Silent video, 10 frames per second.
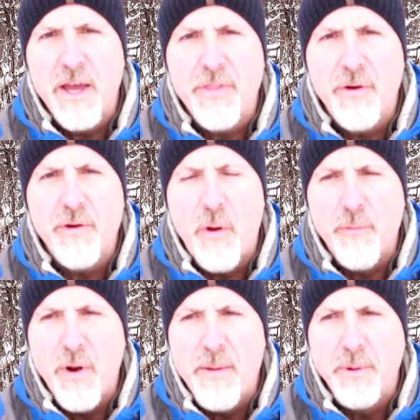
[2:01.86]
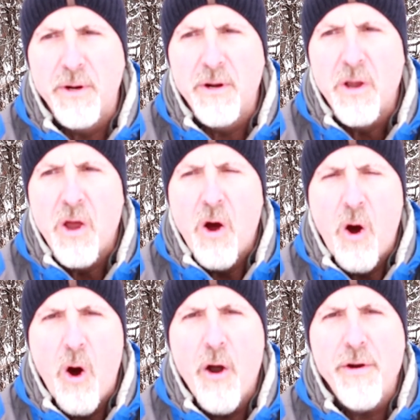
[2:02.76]
leather or rubber,
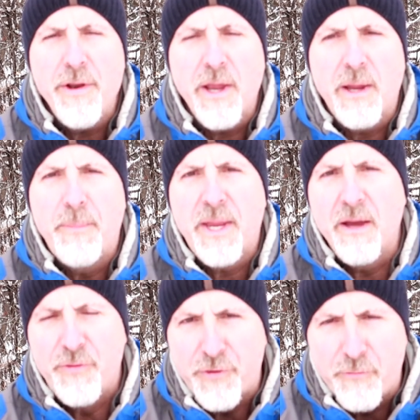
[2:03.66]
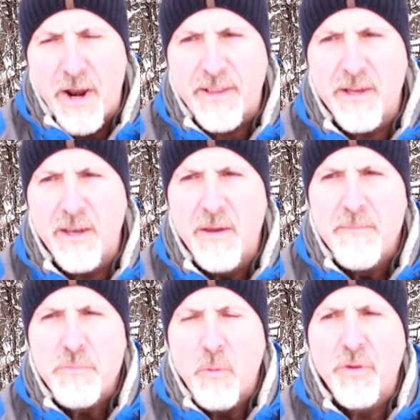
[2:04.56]
or it could be constructed
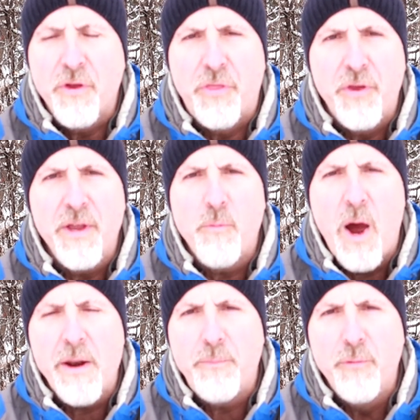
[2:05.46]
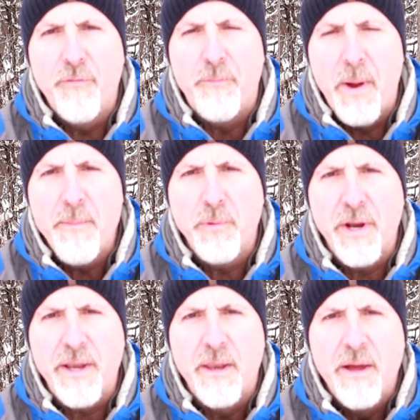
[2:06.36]
with a thin waterproof
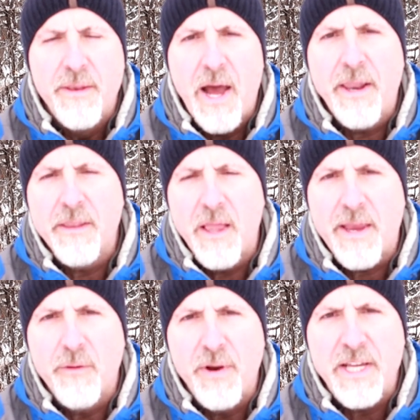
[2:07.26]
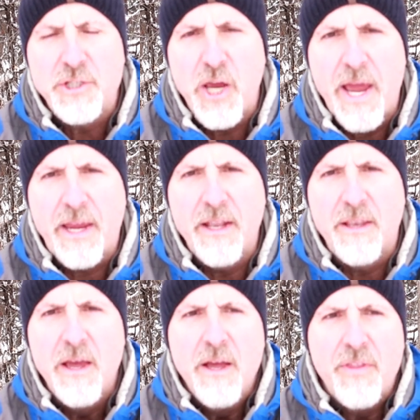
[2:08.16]
membrane, not unlike a rain jacket,
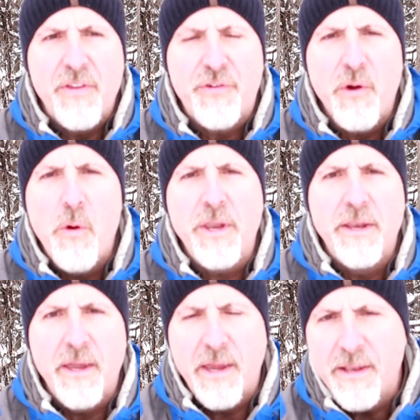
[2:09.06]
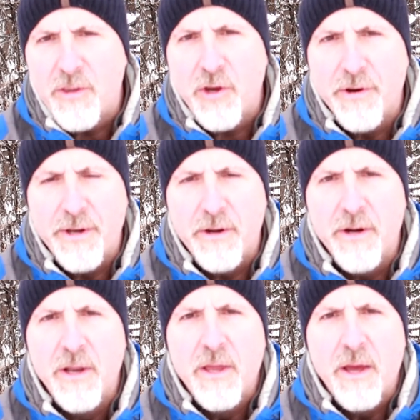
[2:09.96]
that's sewn in the
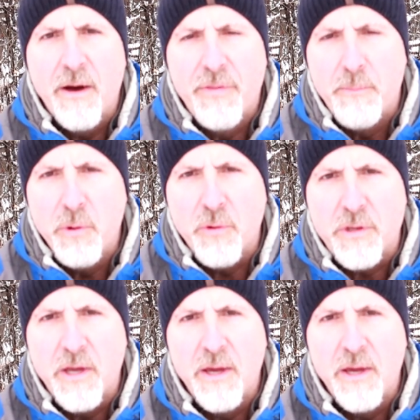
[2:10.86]
interior of the boot.